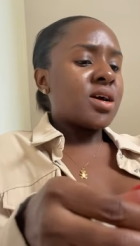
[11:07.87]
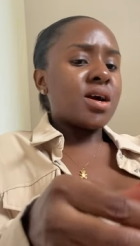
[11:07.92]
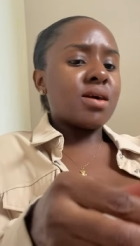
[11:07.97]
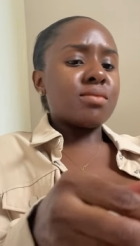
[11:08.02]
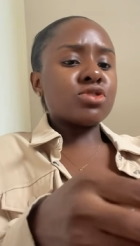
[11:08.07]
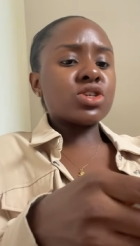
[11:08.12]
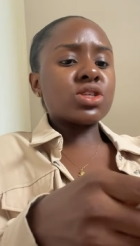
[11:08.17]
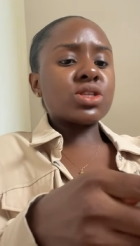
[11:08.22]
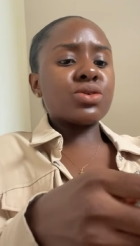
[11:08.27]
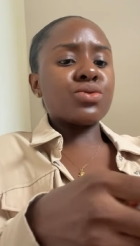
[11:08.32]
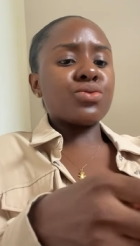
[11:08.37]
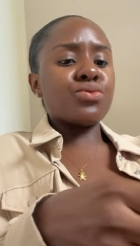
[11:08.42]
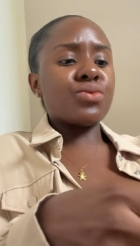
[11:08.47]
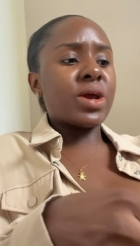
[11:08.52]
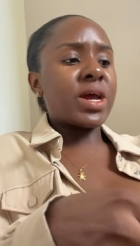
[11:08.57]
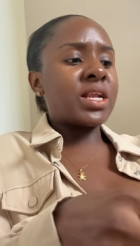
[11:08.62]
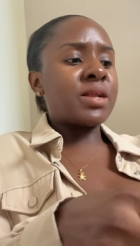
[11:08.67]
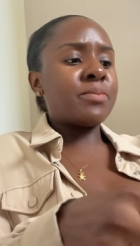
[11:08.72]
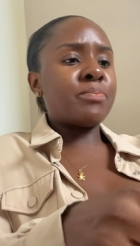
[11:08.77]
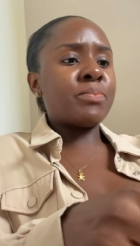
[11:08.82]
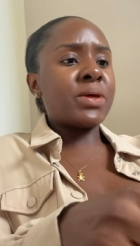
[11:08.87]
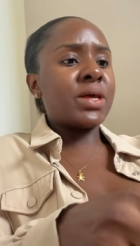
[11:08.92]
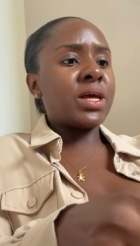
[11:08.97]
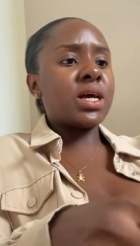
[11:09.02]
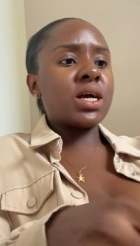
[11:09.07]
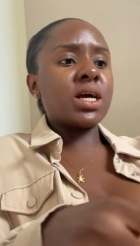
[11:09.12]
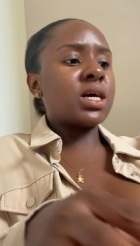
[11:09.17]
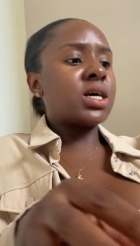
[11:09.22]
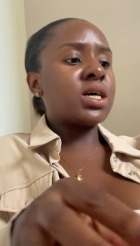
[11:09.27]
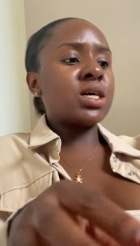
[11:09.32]
I'm just a red,
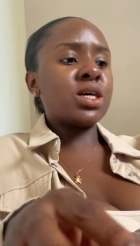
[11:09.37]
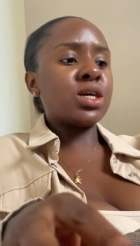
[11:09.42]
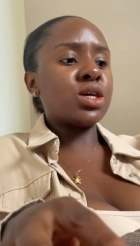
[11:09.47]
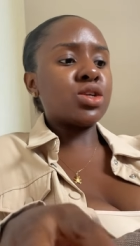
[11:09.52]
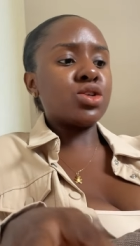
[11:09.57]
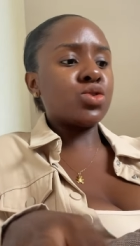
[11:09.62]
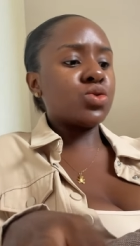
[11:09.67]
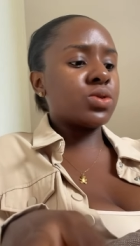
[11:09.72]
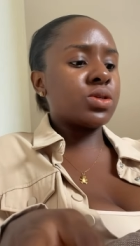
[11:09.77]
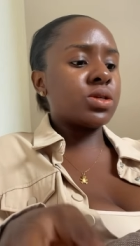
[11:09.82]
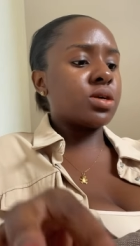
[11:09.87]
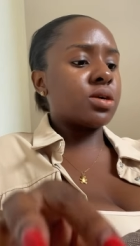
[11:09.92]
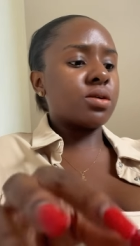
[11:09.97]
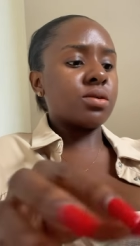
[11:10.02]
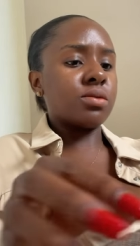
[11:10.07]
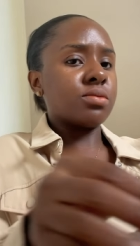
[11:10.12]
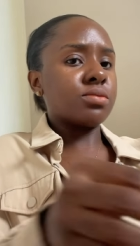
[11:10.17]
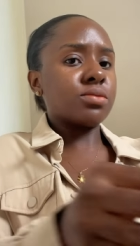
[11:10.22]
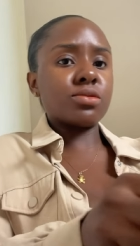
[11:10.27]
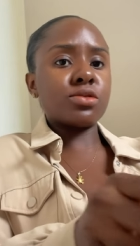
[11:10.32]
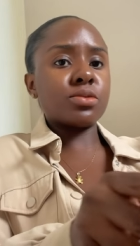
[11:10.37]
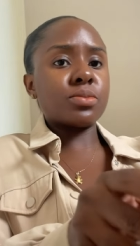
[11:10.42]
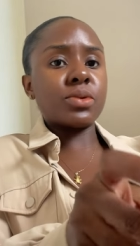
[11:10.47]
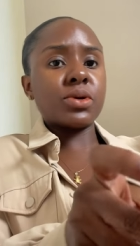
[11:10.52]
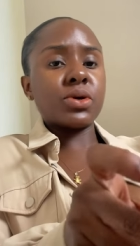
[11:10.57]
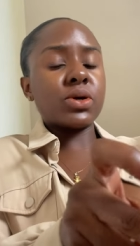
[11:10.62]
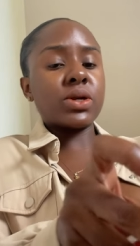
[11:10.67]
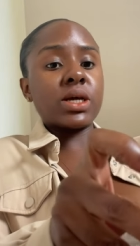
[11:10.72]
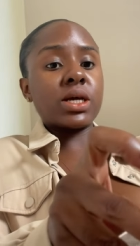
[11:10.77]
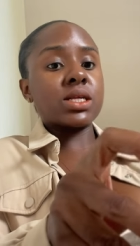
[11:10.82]
pink, nude girl, to
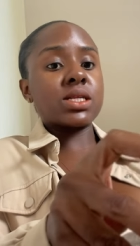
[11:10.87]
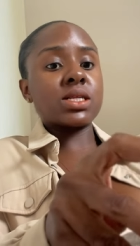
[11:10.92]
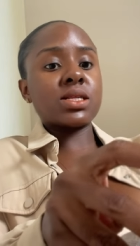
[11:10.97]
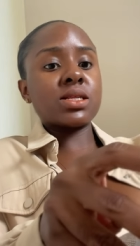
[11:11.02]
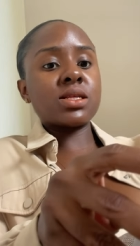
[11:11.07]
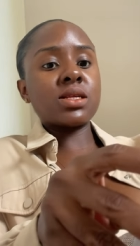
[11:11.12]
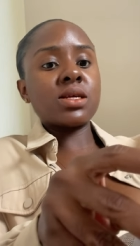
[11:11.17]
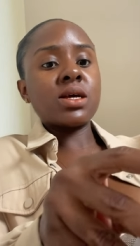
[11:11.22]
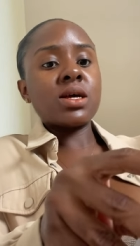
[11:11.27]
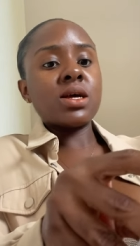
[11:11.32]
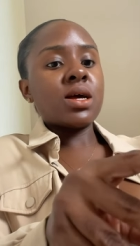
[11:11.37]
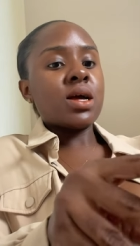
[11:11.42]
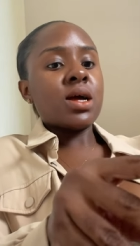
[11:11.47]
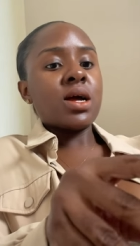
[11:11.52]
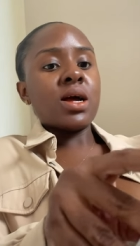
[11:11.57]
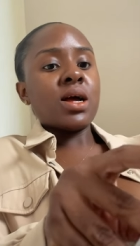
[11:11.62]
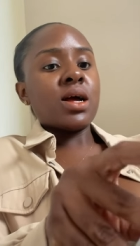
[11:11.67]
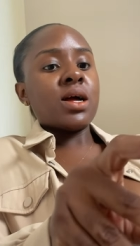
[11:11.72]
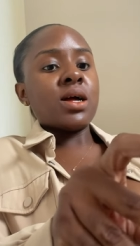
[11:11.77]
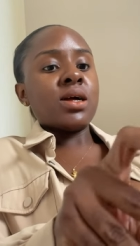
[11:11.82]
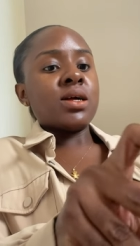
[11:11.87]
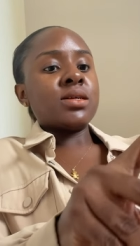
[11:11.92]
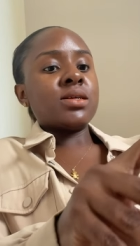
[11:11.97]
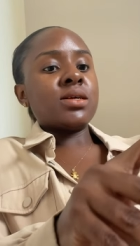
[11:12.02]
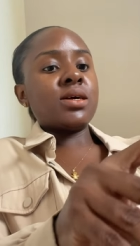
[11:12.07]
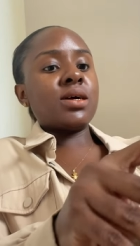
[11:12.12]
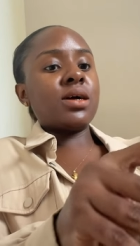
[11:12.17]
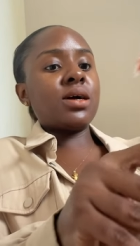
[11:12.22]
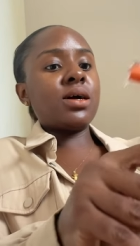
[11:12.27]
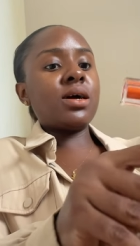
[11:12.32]
be honest.
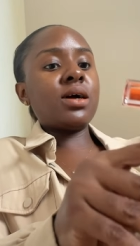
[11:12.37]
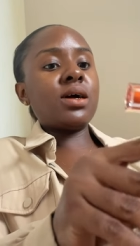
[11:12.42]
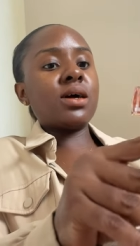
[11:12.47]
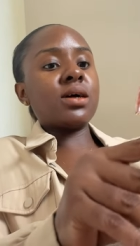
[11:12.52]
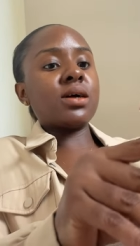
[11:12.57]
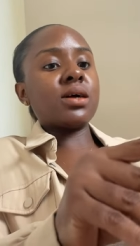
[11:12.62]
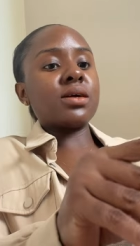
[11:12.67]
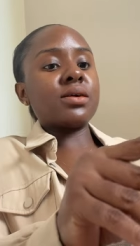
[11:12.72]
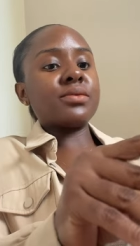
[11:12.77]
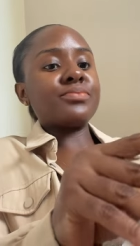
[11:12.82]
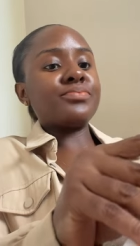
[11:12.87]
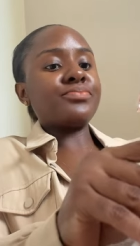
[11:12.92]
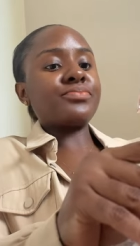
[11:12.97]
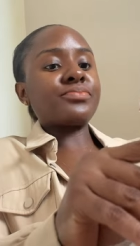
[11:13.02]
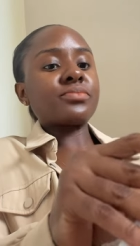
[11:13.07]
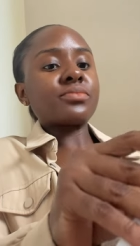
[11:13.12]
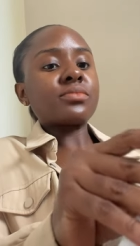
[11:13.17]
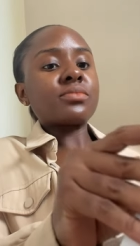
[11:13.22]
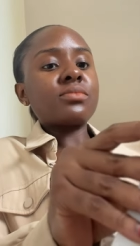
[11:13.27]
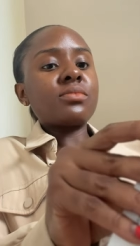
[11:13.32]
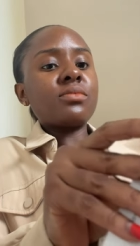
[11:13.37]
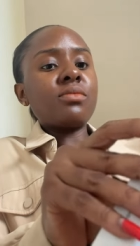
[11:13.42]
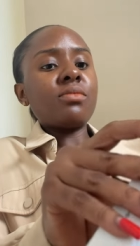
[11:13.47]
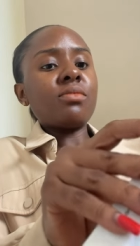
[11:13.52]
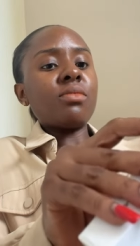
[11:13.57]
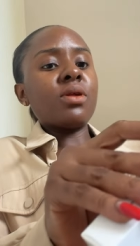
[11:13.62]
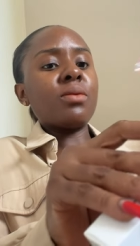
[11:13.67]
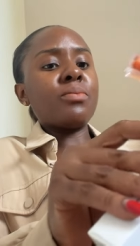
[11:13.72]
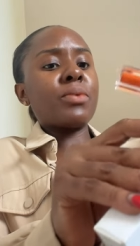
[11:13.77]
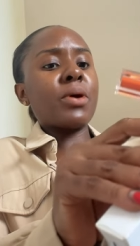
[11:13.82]

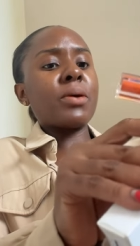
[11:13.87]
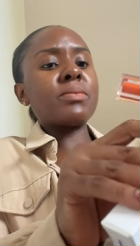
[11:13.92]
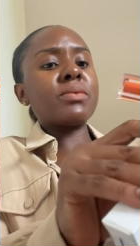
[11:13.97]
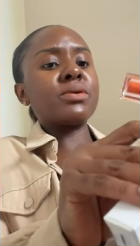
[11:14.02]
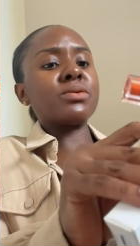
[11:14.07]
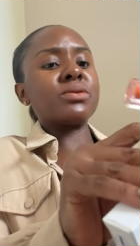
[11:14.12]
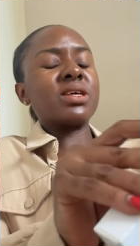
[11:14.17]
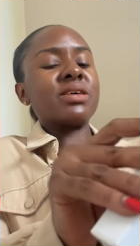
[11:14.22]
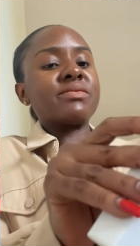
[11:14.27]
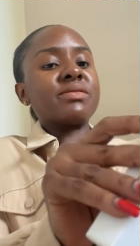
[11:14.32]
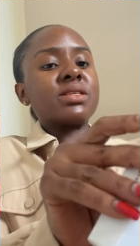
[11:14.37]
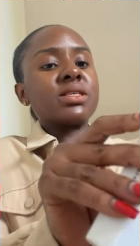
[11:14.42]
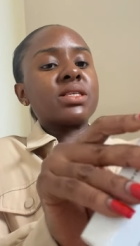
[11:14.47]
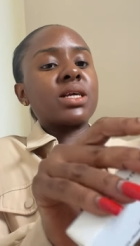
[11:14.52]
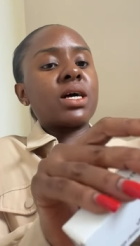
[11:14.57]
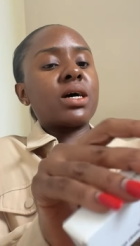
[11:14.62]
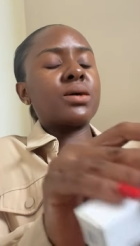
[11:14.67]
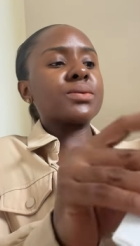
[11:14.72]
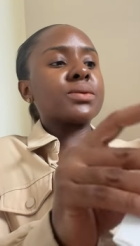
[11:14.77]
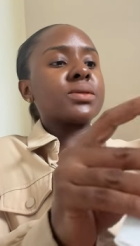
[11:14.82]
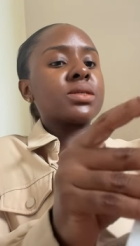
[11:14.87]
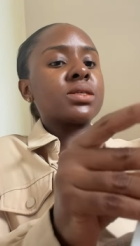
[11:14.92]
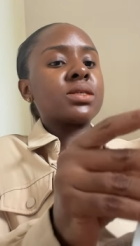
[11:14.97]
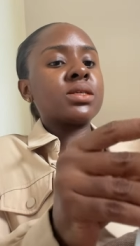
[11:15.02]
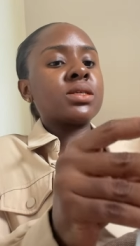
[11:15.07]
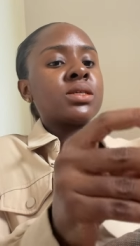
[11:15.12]
Probably will get this out.